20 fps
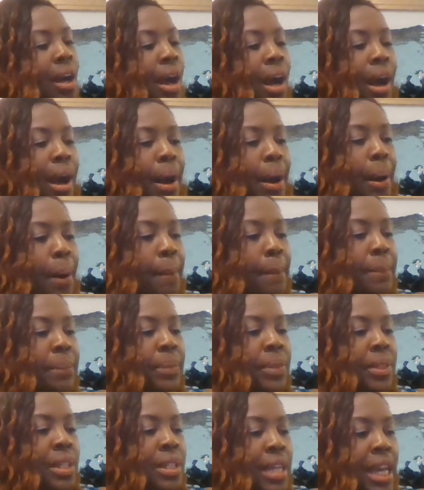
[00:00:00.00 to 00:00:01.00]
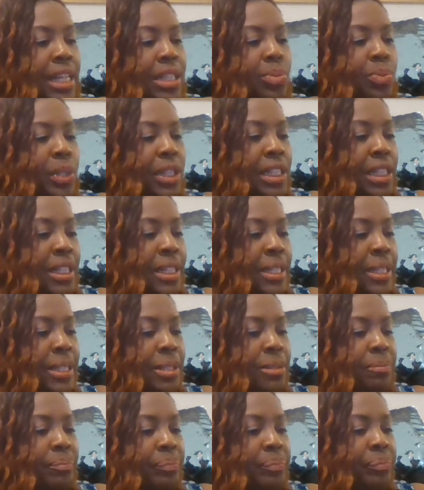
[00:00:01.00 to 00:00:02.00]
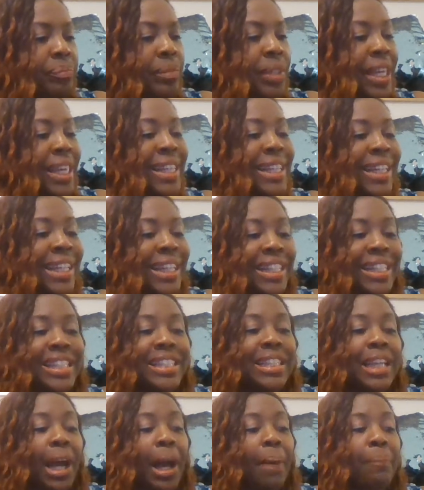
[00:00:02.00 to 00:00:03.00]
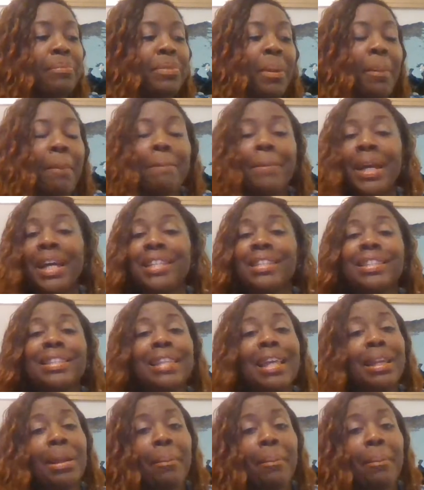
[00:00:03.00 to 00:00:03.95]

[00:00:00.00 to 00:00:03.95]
The next one is he cleaned up the mess that